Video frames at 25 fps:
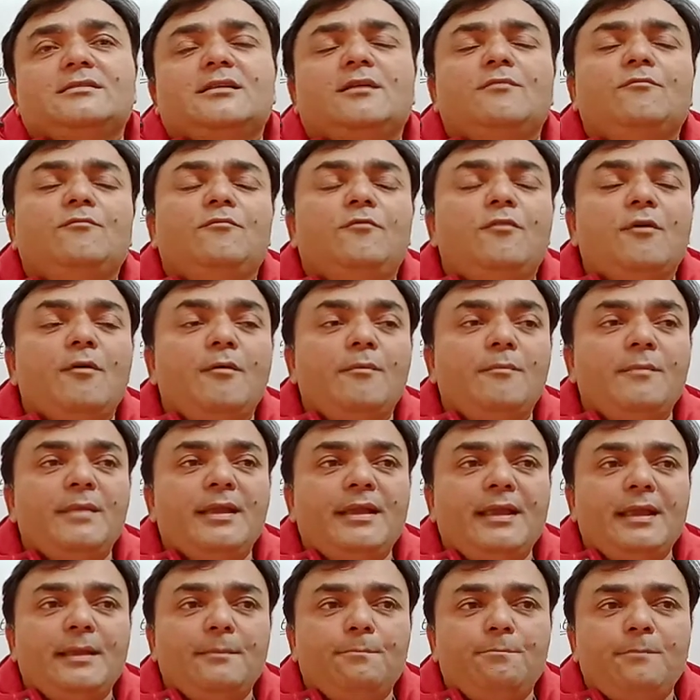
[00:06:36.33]
Some for
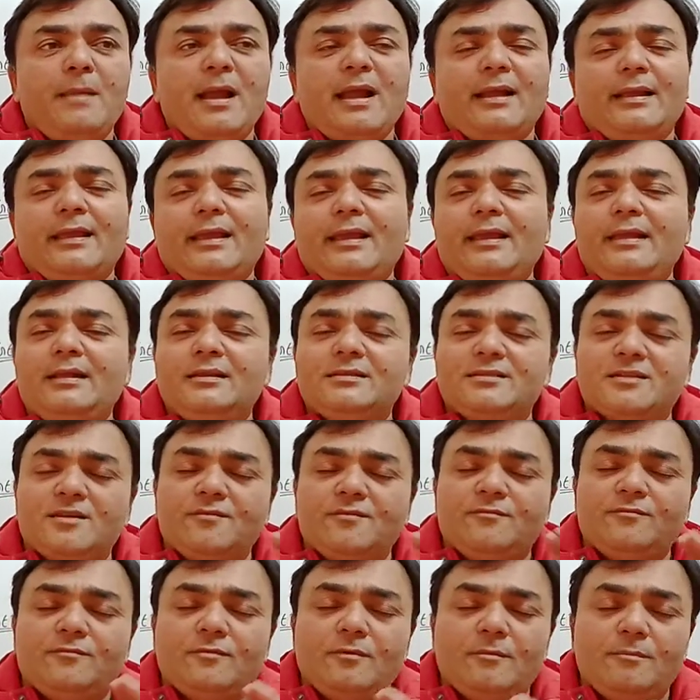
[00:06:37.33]
making packing,
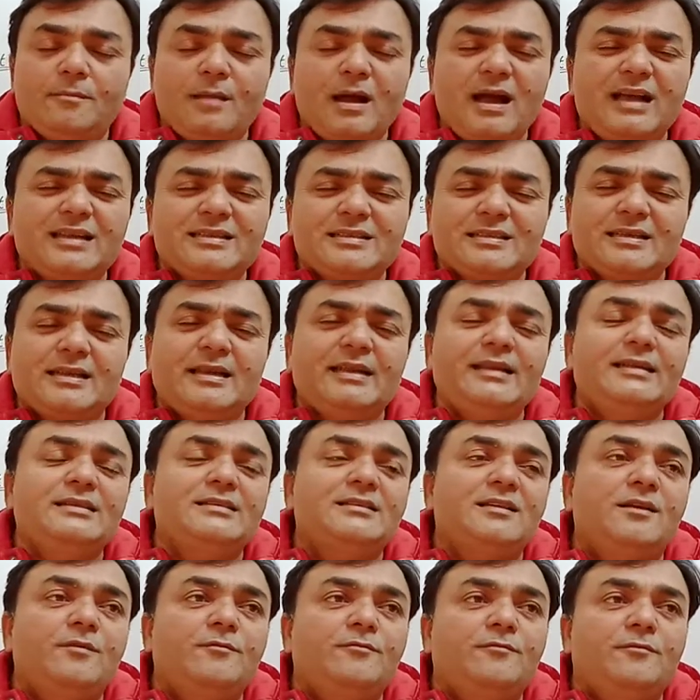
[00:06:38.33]
some for baskets,
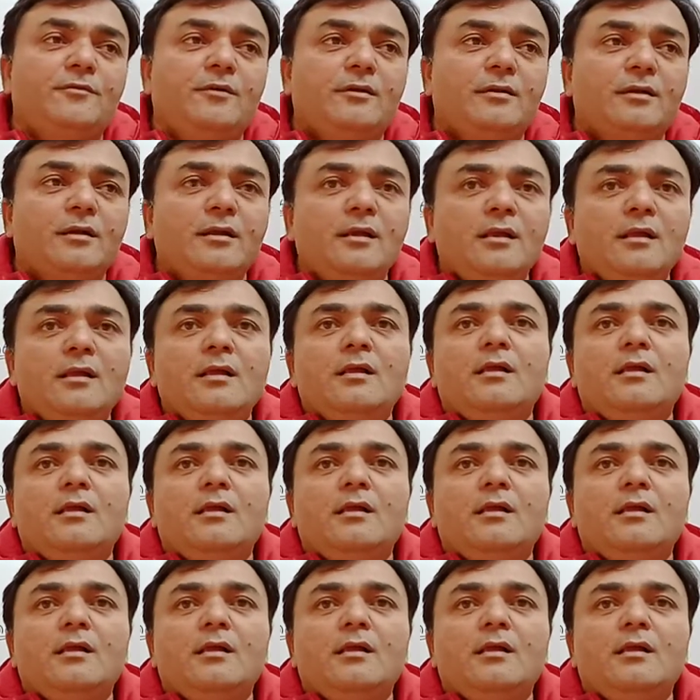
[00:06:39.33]
some for